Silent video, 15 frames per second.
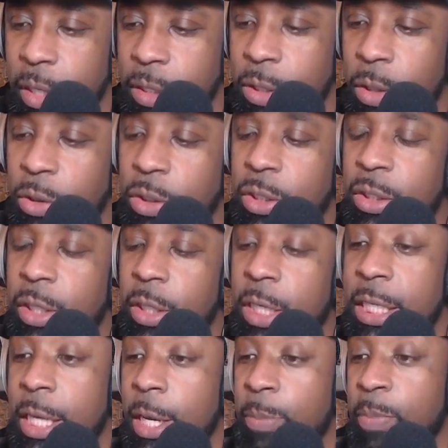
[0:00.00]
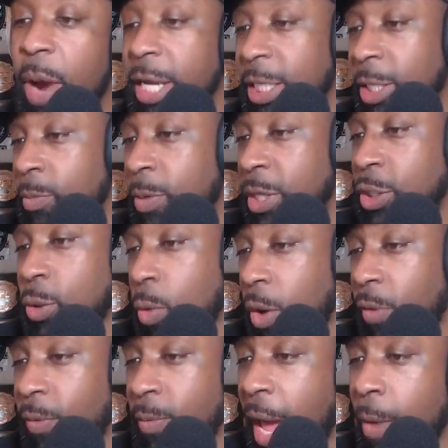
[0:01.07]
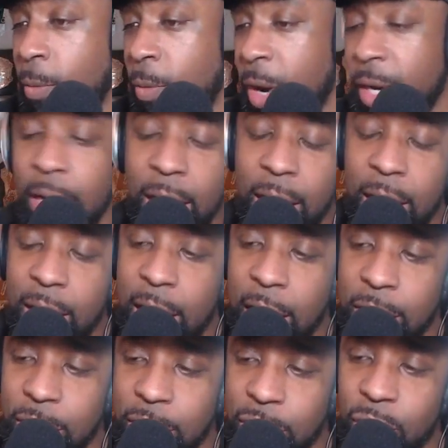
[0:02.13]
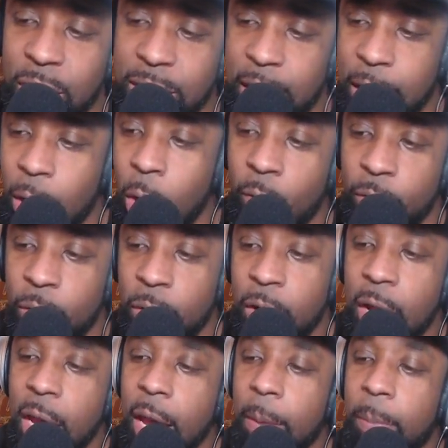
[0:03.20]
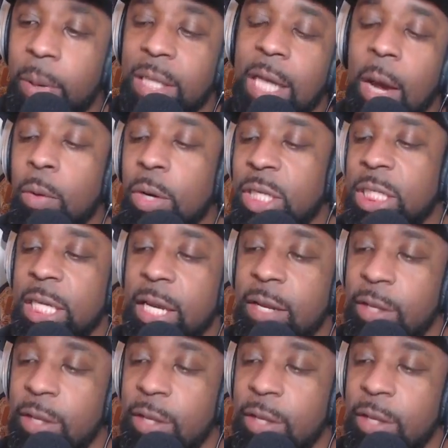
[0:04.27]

so because it probably still be a story from that one that translate over. Plus, I want to see